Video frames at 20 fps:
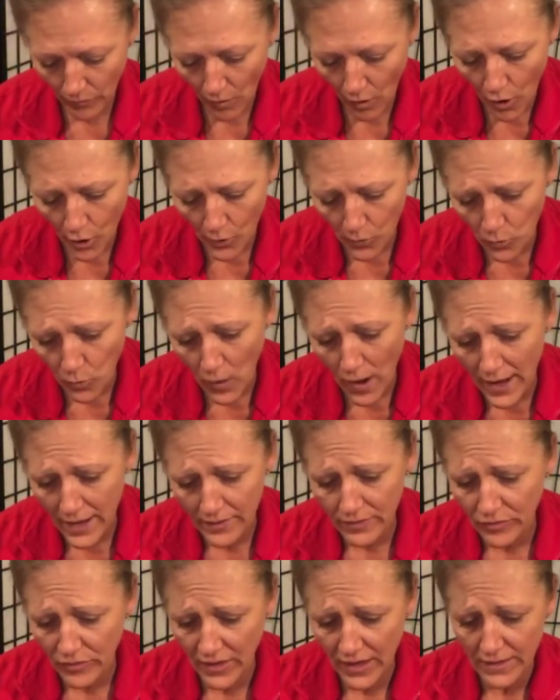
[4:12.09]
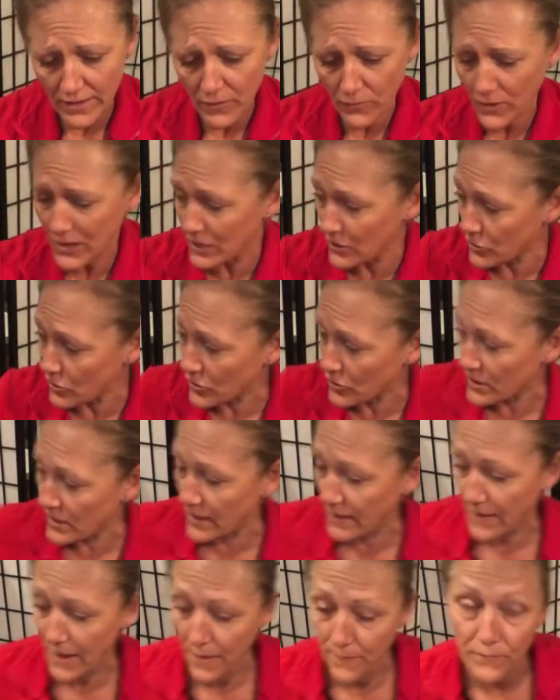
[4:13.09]
are one thing that when you're cooking
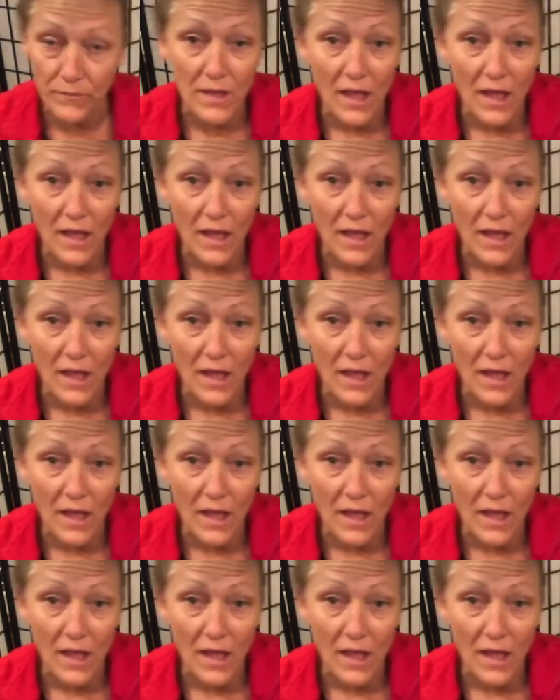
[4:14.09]
them,